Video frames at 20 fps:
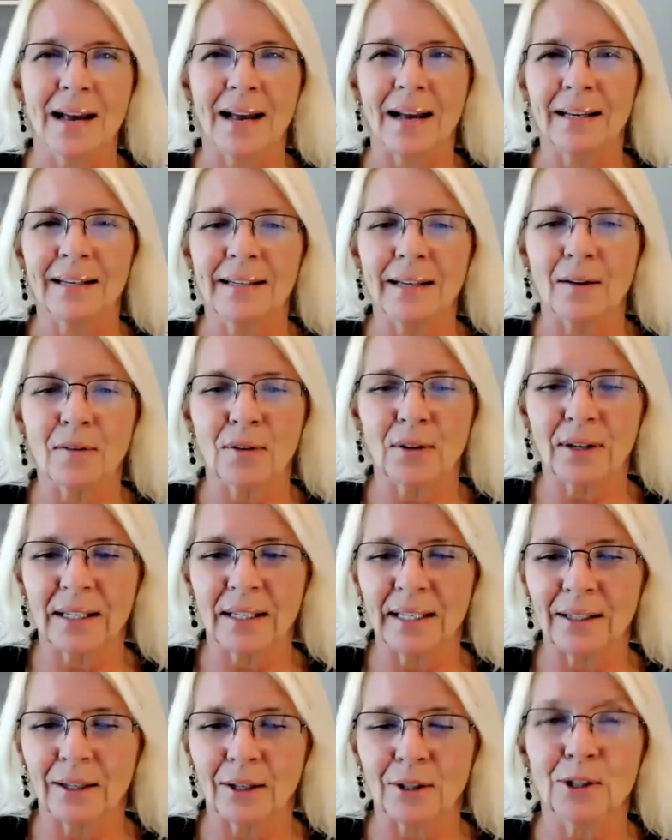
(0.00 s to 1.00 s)
and
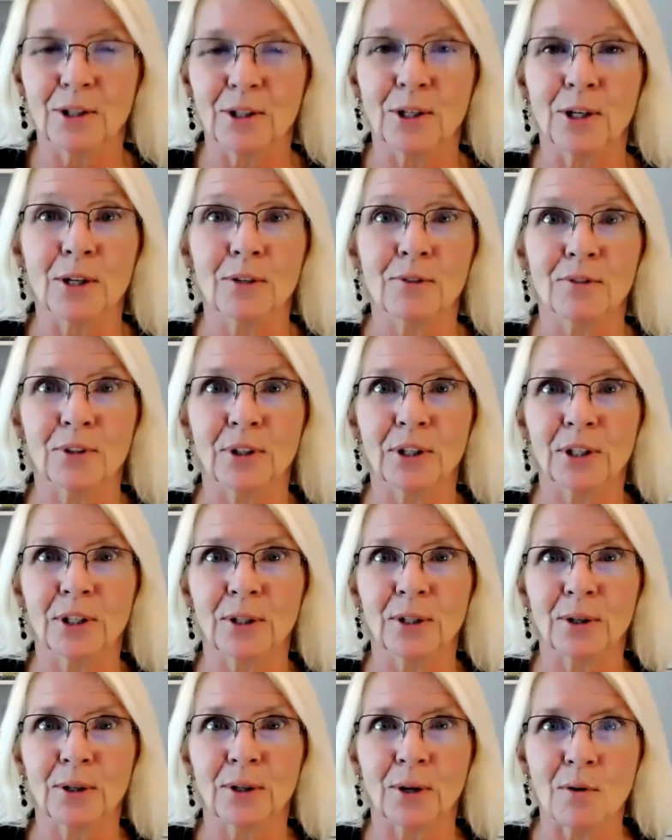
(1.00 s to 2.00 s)
definitely not good for
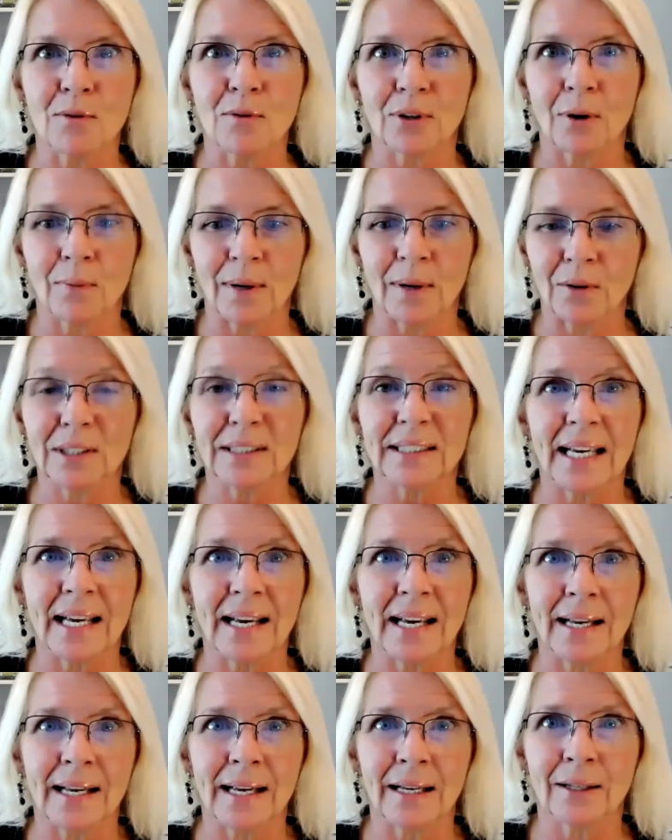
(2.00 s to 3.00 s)
your overall
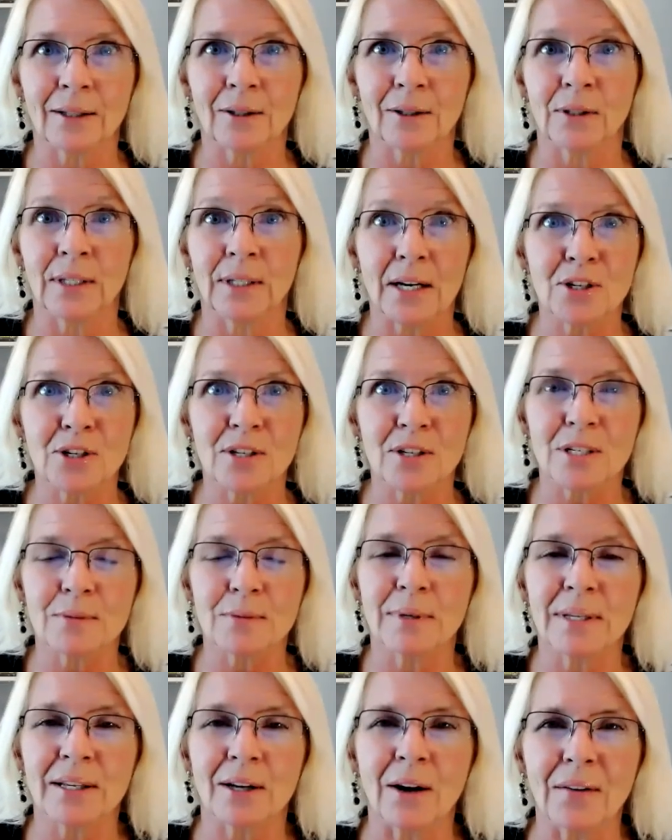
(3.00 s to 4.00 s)
wellness and
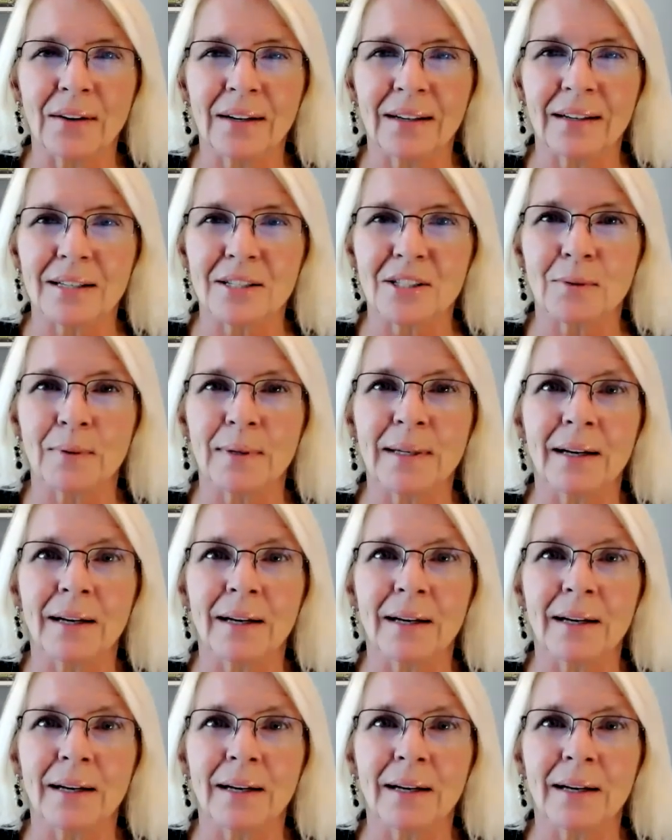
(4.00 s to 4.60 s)
connections with others.